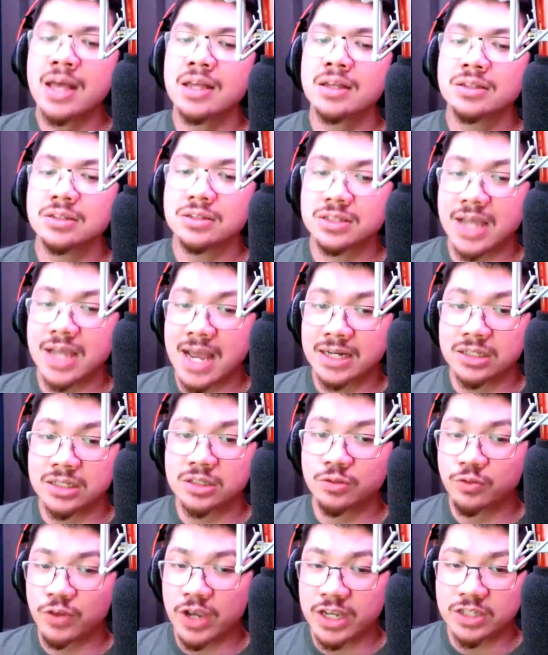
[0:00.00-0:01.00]

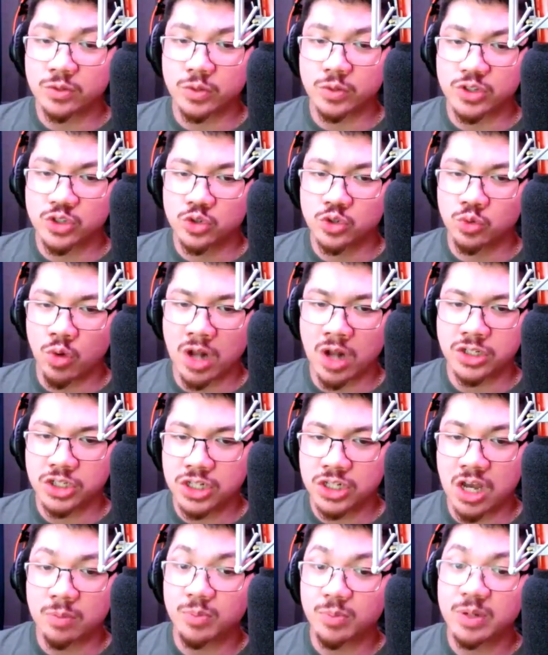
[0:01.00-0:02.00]
Danny's face was scrunched
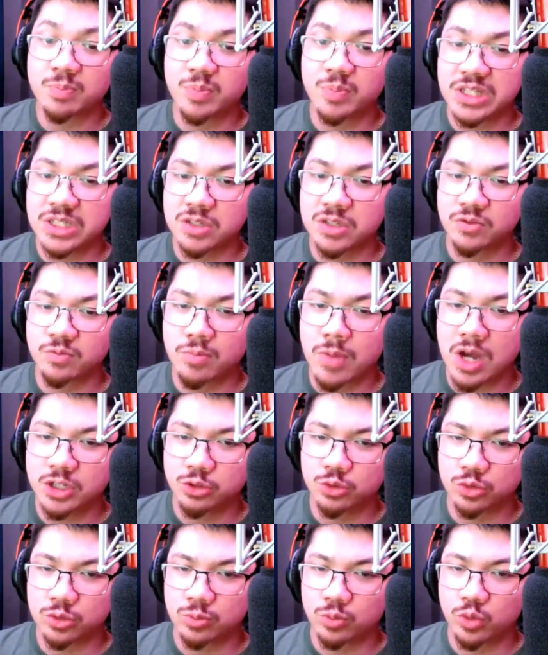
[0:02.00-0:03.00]
up and bits of
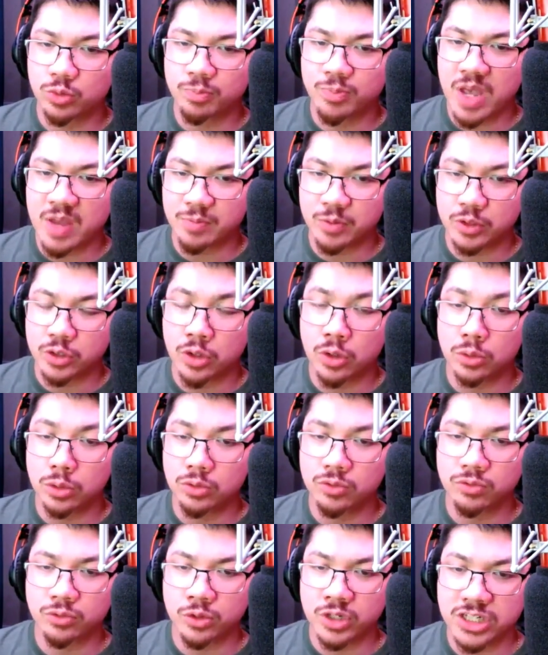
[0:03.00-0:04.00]
mushroom were peppered all
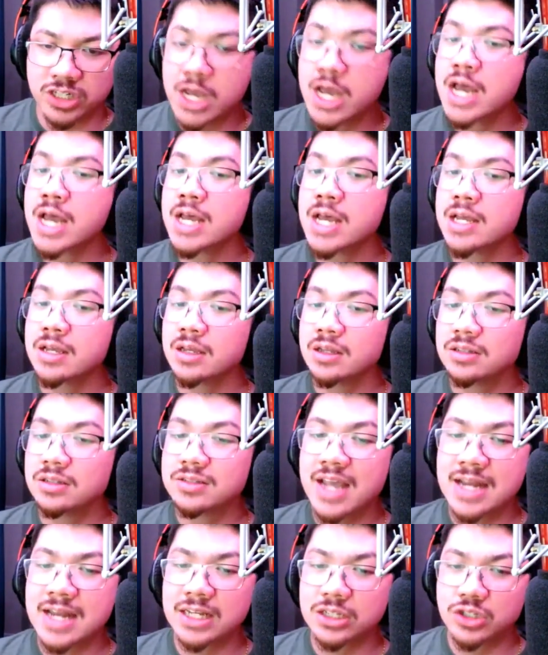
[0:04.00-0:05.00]
over it.
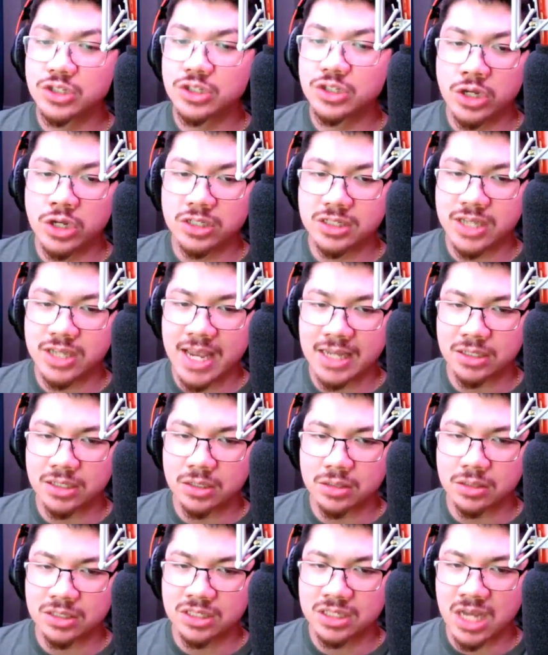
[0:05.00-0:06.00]
Danny turned his head to
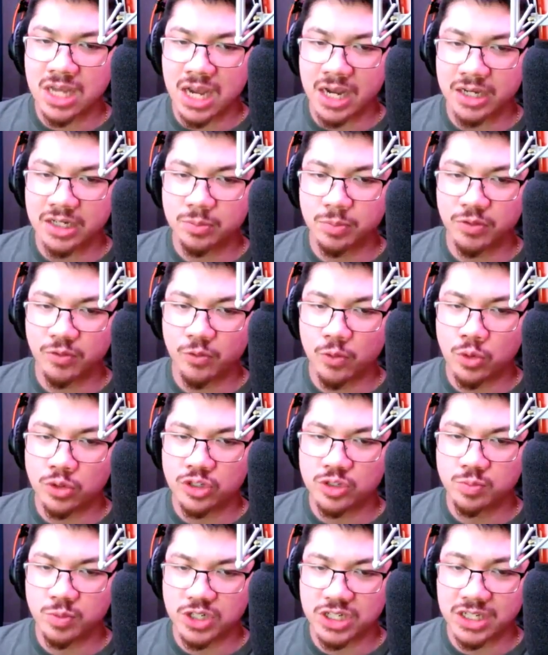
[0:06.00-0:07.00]
the side before
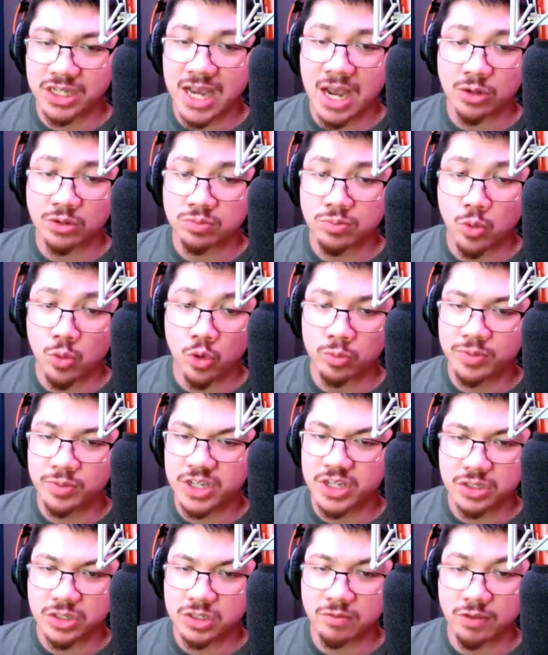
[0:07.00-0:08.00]
spitting out more
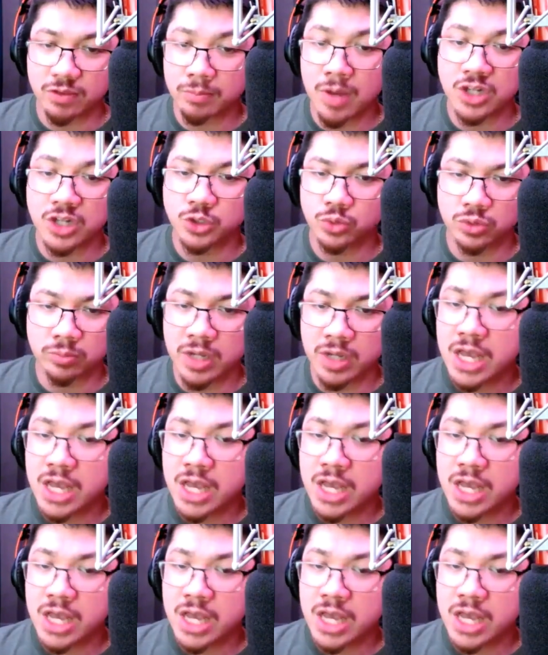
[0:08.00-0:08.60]
pieces of the mushroom.